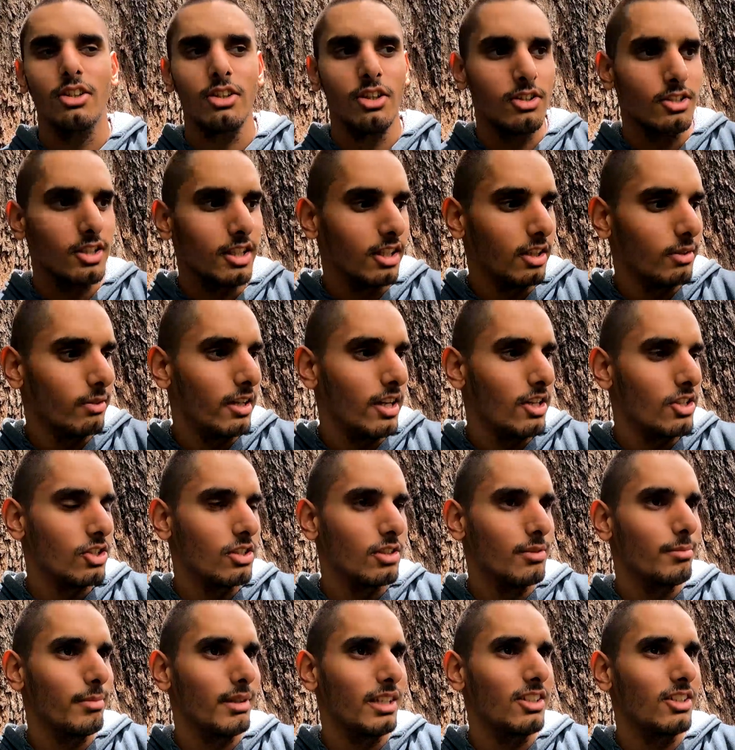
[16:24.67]
content
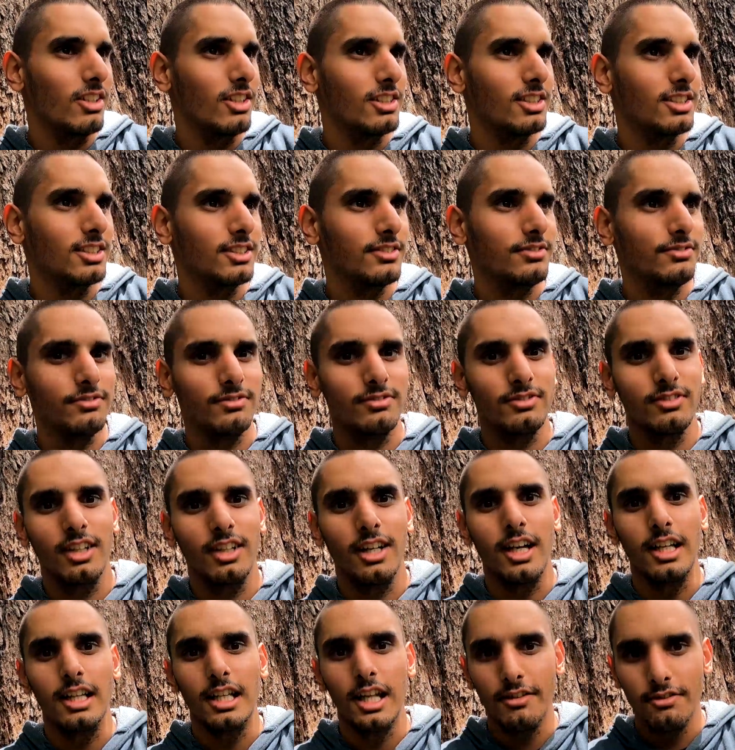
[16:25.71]
creation because
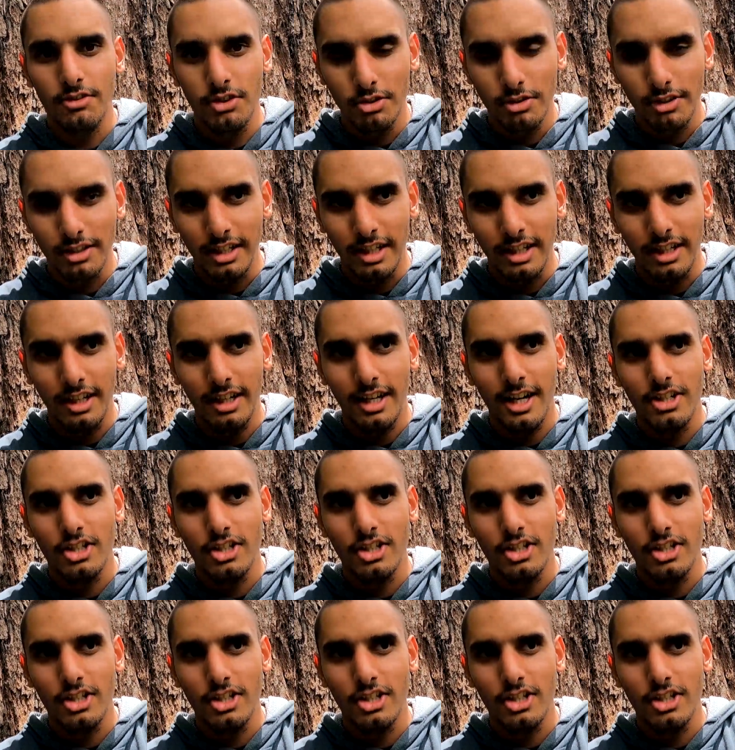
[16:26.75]
I love doing it.